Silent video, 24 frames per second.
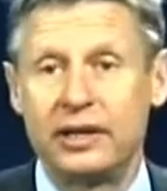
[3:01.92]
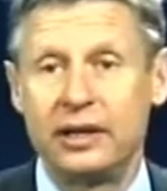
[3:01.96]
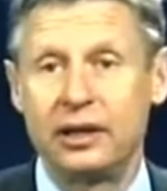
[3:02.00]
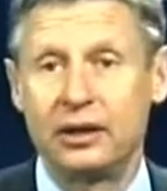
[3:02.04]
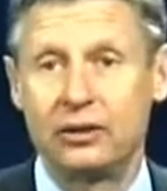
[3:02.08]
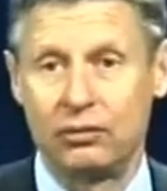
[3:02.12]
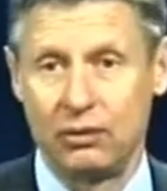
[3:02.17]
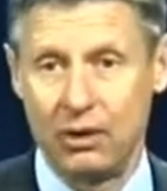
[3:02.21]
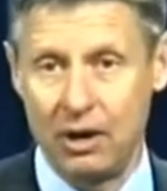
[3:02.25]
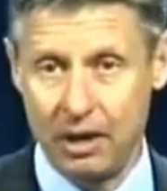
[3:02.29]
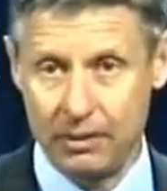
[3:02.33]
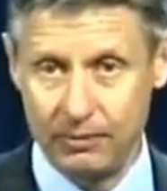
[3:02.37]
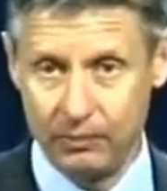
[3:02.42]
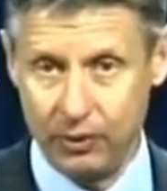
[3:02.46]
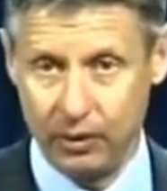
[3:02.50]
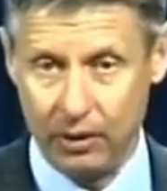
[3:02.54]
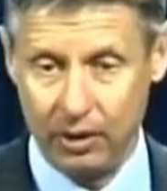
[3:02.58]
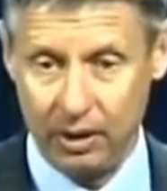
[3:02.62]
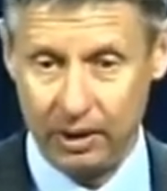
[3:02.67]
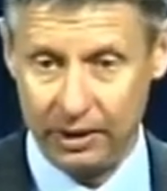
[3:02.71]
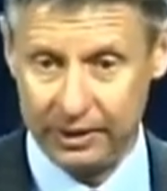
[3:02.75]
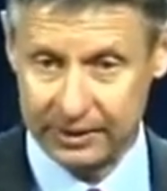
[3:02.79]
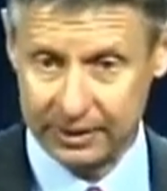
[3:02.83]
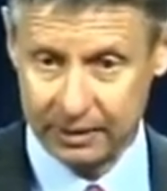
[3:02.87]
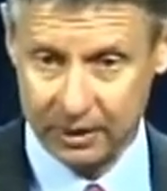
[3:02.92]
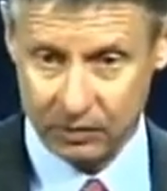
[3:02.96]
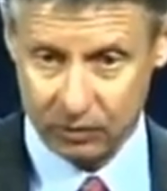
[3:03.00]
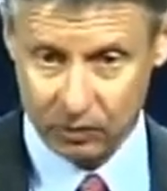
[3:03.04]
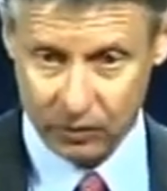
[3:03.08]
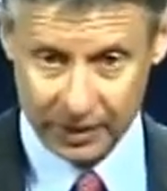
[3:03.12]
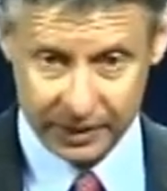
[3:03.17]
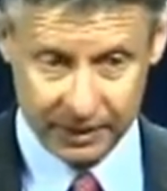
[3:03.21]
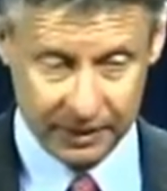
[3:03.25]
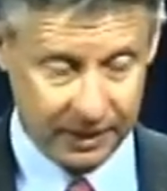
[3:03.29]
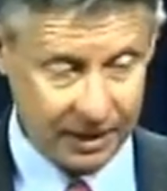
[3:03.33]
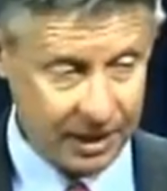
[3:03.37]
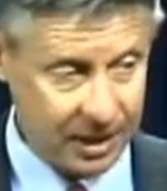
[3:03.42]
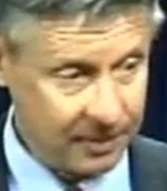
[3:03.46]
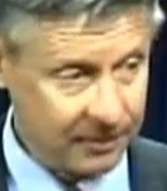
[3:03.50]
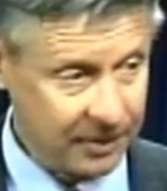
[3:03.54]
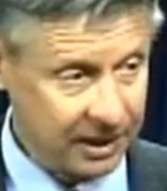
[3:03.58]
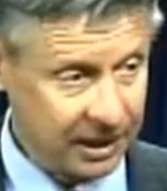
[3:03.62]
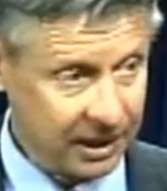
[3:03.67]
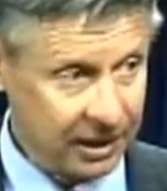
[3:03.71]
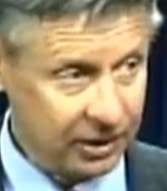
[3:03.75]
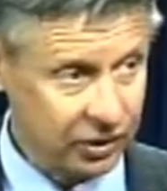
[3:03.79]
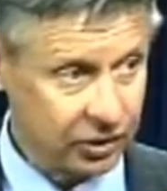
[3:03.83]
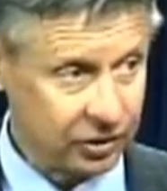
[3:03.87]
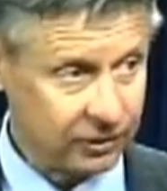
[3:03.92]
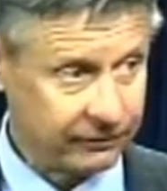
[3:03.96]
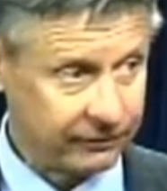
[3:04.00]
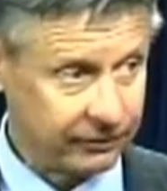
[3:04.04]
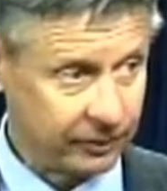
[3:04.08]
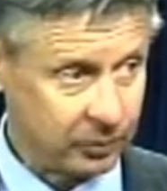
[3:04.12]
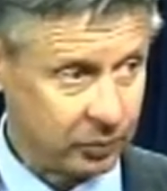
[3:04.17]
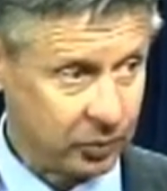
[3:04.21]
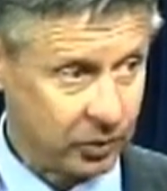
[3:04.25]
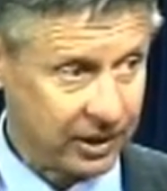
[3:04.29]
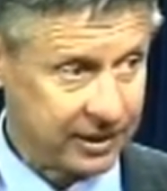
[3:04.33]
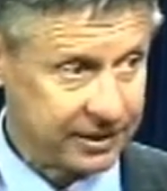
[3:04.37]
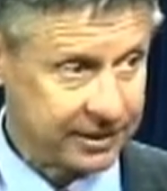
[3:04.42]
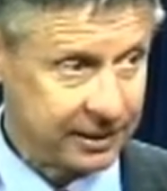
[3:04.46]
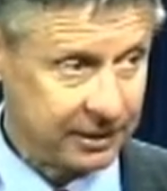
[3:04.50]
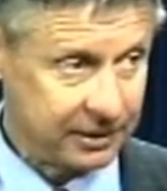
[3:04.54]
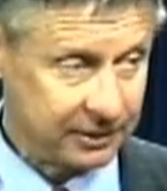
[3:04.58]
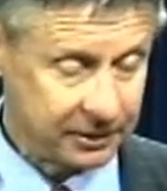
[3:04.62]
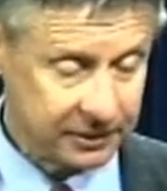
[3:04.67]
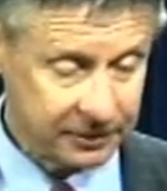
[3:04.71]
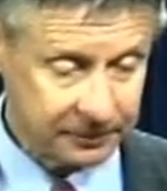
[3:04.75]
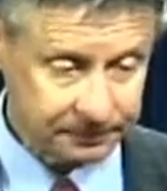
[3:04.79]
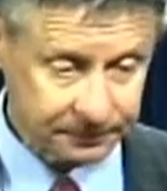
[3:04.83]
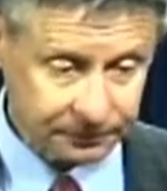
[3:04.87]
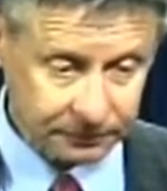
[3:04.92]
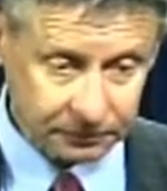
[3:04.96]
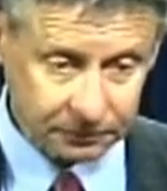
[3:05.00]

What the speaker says: think Ron Paul is going to win the nomination for president.